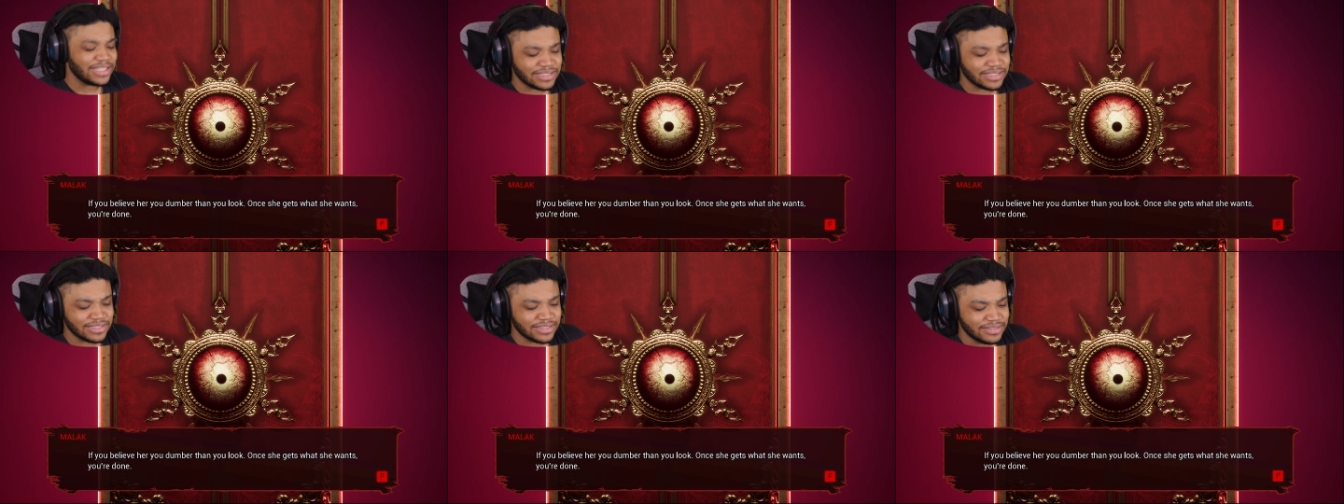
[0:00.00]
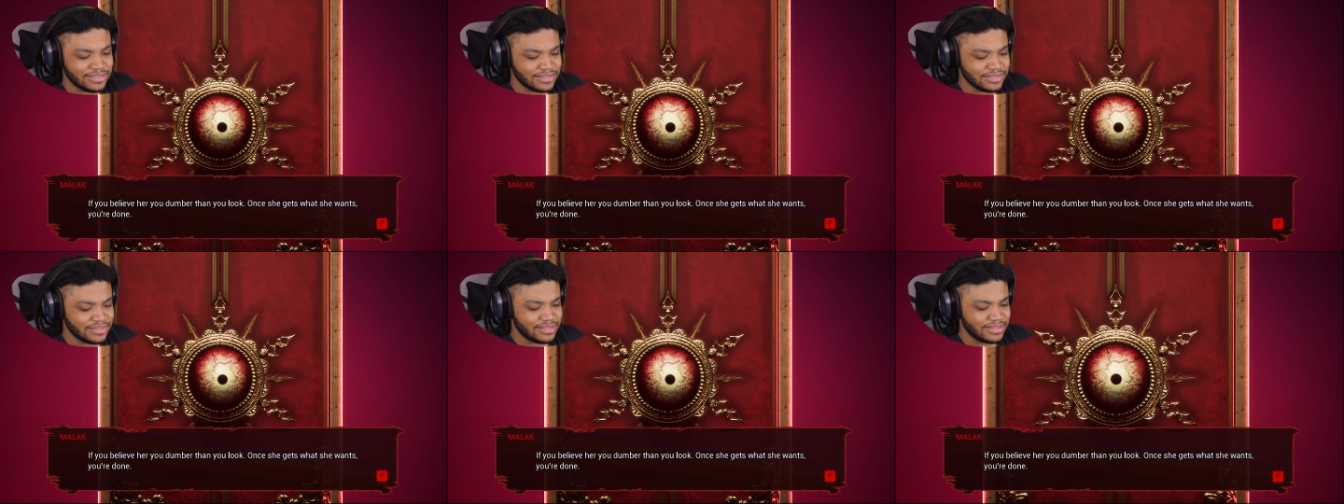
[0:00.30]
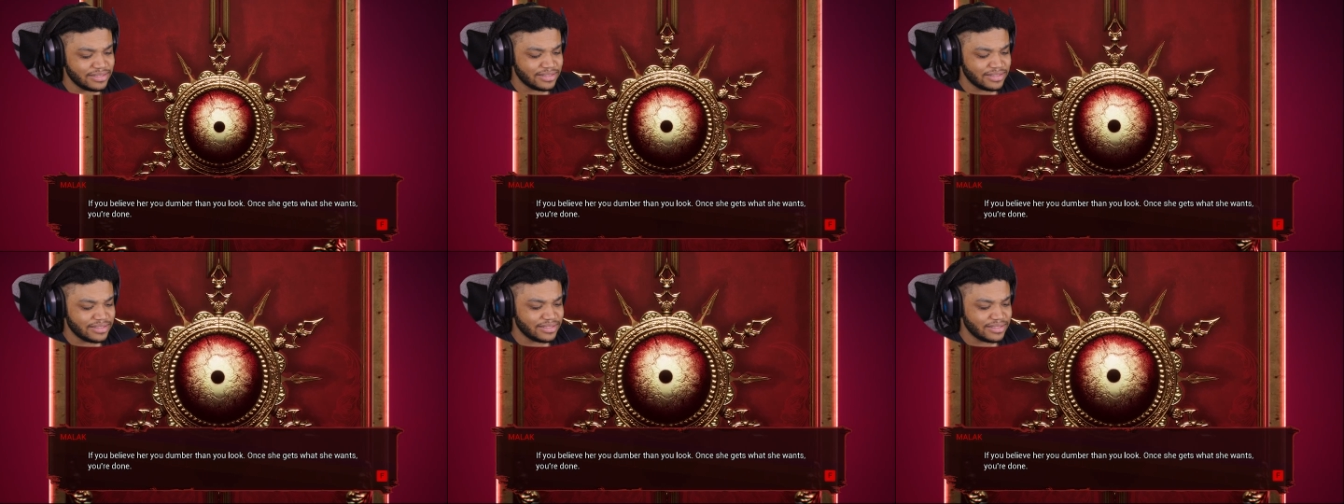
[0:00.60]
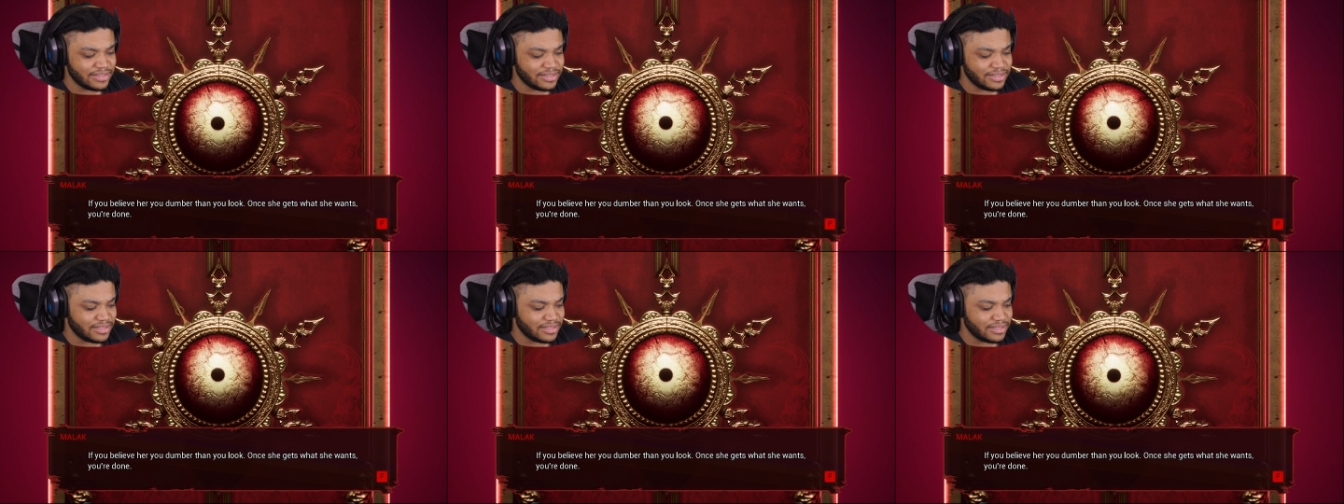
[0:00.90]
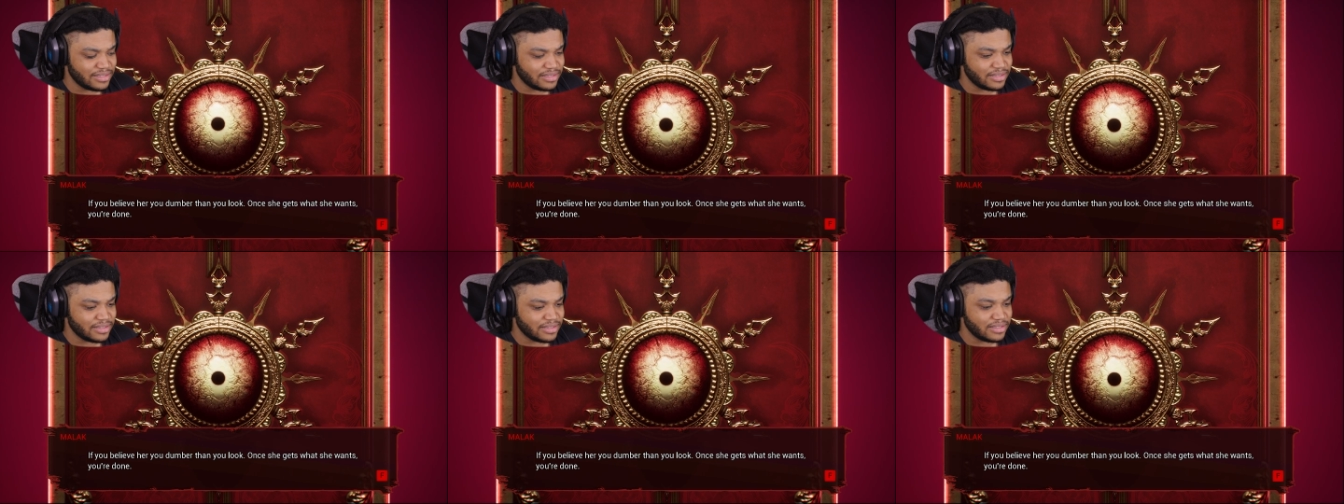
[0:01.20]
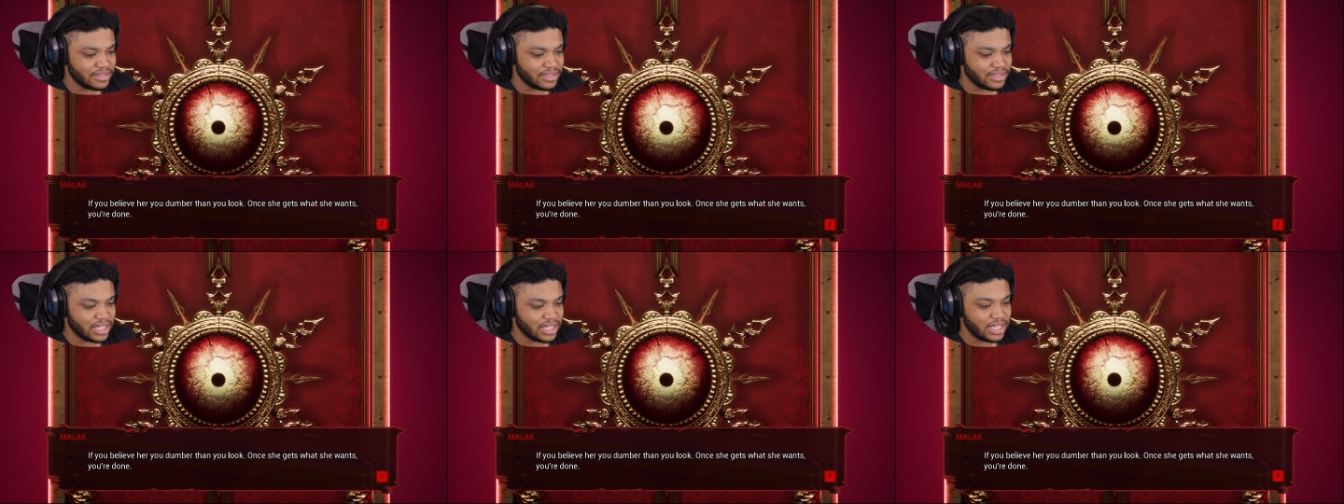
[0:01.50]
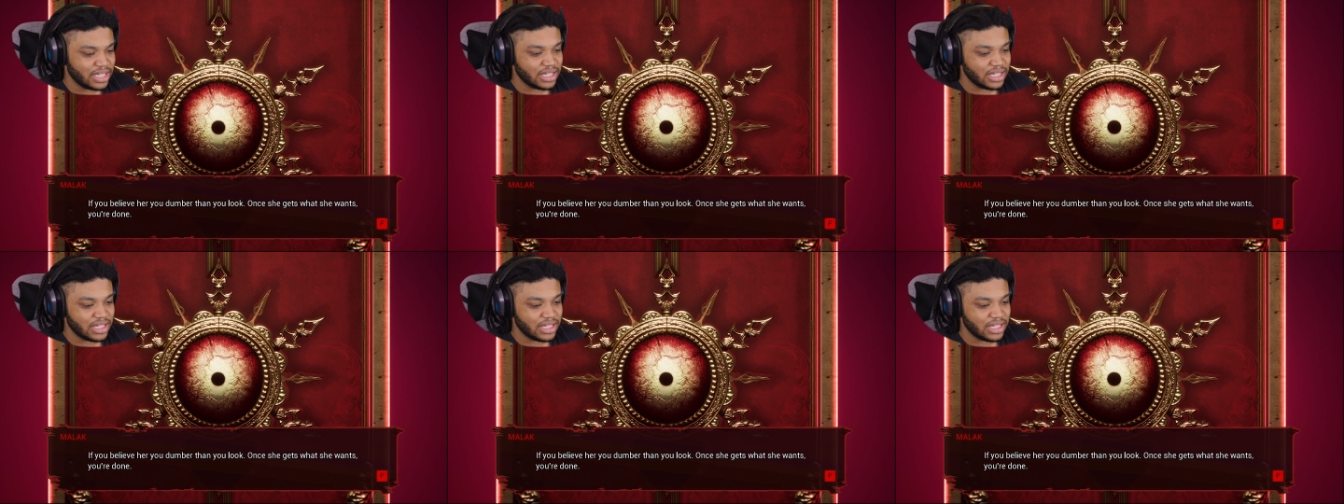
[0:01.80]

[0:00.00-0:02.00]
Wants, you're done.